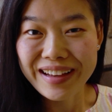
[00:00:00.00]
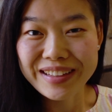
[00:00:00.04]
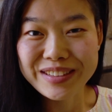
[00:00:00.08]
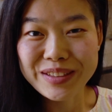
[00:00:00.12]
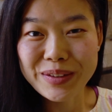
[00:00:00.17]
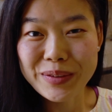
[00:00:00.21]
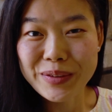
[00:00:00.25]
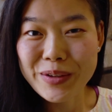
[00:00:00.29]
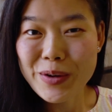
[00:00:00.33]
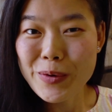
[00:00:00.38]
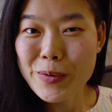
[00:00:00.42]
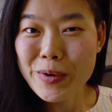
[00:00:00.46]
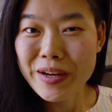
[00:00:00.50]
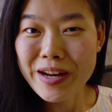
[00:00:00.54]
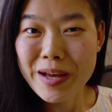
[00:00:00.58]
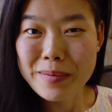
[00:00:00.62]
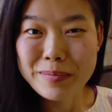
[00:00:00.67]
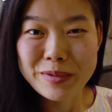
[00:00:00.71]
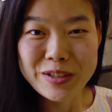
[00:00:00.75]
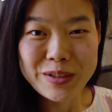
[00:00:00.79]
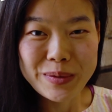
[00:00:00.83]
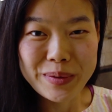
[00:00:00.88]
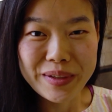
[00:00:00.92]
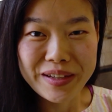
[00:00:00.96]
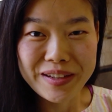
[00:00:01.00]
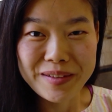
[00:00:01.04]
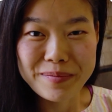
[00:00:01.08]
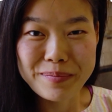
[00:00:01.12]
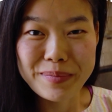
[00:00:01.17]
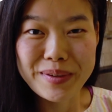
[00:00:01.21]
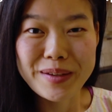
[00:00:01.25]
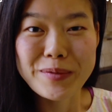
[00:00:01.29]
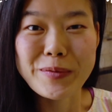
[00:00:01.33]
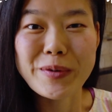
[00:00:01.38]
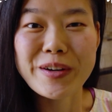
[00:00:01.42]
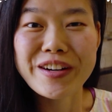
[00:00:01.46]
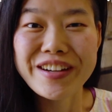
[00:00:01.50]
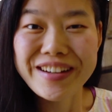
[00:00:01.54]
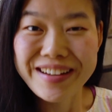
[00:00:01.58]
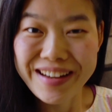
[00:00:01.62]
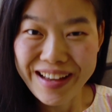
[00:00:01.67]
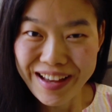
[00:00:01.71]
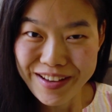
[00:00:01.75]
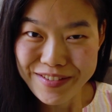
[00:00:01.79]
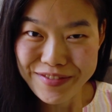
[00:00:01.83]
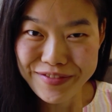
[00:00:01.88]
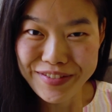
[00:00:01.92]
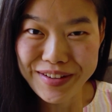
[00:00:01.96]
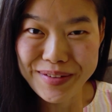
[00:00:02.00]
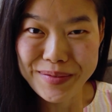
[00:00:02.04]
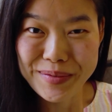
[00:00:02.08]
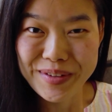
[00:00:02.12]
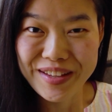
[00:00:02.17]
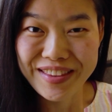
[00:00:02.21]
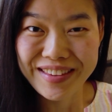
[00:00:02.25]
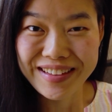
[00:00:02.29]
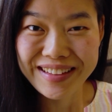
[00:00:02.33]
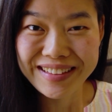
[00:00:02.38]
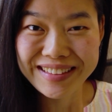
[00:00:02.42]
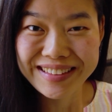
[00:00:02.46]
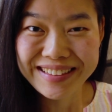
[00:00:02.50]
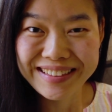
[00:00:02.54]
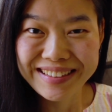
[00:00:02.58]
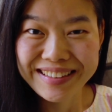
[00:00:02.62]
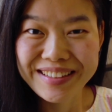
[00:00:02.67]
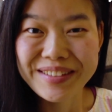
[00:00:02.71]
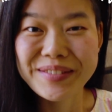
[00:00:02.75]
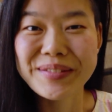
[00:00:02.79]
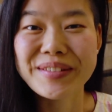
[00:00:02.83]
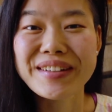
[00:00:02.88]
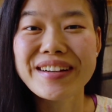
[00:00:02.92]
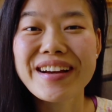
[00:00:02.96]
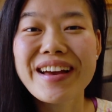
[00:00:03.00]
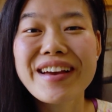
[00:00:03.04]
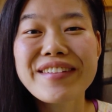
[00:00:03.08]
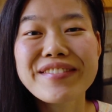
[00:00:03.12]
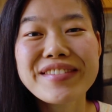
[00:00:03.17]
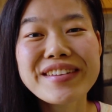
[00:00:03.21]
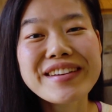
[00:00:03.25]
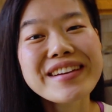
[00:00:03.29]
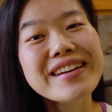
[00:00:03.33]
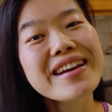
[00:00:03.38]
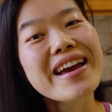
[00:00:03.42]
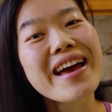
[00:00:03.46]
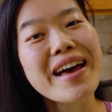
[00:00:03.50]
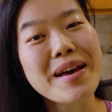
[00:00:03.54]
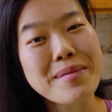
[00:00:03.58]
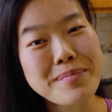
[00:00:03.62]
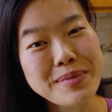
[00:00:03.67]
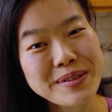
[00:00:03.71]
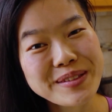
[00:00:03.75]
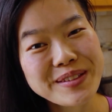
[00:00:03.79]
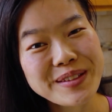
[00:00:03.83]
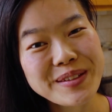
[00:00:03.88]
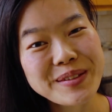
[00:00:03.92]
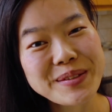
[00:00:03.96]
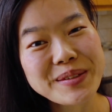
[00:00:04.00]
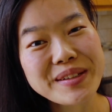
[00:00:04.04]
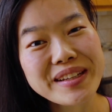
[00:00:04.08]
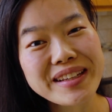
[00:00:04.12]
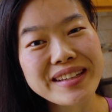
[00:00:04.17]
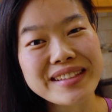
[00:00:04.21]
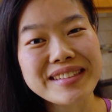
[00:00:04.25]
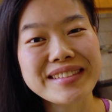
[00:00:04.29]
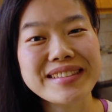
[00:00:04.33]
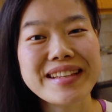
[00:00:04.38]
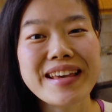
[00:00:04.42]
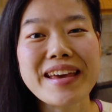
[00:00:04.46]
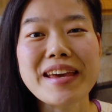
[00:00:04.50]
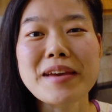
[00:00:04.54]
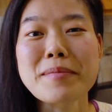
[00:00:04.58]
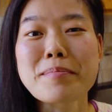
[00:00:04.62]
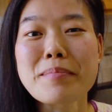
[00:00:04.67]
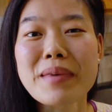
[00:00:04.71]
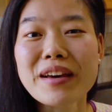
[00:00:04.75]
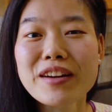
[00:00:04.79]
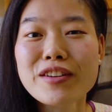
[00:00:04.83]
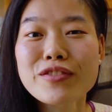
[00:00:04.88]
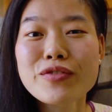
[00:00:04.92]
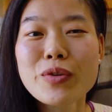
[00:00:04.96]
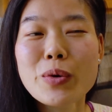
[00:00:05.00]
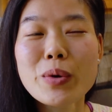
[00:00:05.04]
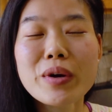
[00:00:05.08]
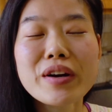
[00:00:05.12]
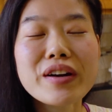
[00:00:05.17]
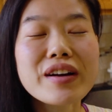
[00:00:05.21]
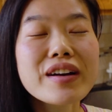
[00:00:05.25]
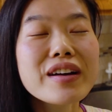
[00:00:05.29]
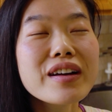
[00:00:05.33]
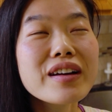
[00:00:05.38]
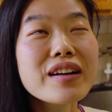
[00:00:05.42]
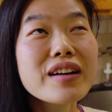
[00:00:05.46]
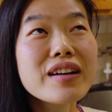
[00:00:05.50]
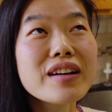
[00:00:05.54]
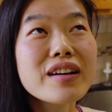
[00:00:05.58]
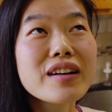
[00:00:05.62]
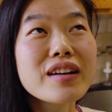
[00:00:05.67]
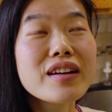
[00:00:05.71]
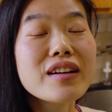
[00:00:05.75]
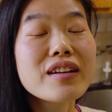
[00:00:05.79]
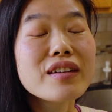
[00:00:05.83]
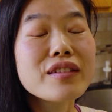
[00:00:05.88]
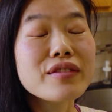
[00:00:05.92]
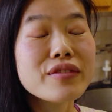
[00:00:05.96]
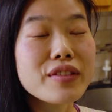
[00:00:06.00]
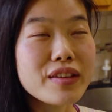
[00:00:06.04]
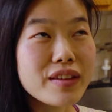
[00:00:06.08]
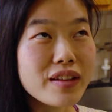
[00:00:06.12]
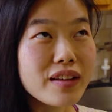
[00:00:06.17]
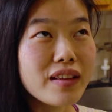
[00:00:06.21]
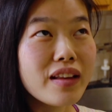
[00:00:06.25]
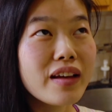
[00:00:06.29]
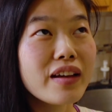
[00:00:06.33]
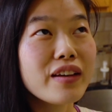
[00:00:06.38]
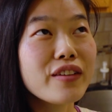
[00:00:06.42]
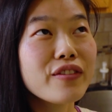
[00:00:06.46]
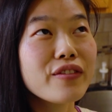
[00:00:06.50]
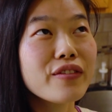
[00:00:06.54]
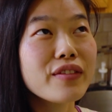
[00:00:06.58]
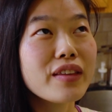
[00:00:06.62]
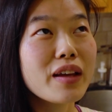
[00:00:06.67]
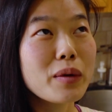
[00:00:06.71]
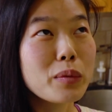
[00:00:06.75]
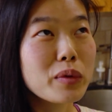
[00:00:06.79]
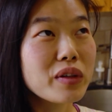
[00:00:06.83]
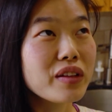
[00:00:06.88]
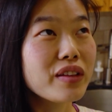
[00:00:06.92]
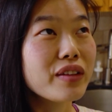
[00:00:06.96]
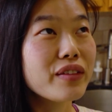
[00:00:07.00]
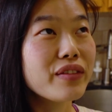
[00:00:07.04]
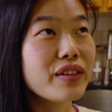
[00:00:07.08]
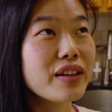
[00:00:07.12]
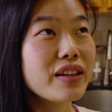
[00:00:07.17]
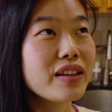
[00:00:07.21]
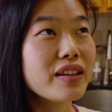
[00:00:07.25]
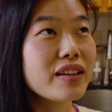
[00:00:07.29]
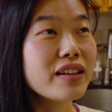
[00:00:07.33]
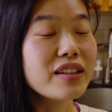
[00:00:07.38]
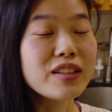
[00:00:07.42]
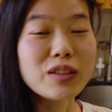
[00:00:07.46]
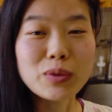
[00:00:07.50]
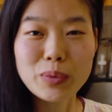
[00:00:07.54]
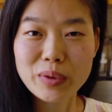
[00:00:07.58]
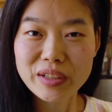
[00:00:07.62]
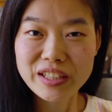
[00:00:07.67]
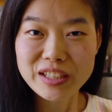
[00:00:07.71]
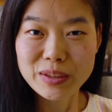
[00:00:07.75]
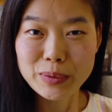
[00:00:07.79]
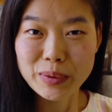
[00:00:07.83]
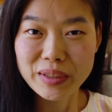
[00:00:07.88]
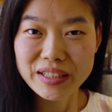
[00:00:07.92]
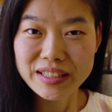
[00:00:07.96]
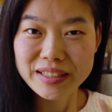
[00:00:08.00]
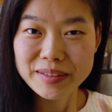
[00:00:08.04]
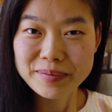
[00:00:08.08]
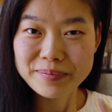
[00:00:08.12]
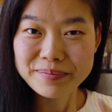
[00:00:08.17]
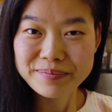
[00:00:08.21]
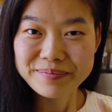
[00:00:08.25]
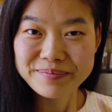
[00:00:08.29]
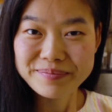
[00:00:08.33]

I don't know what I'm doing, but we're gonna have fun with it, where every episode is a metaphor for the life that we're living in twenty twenty.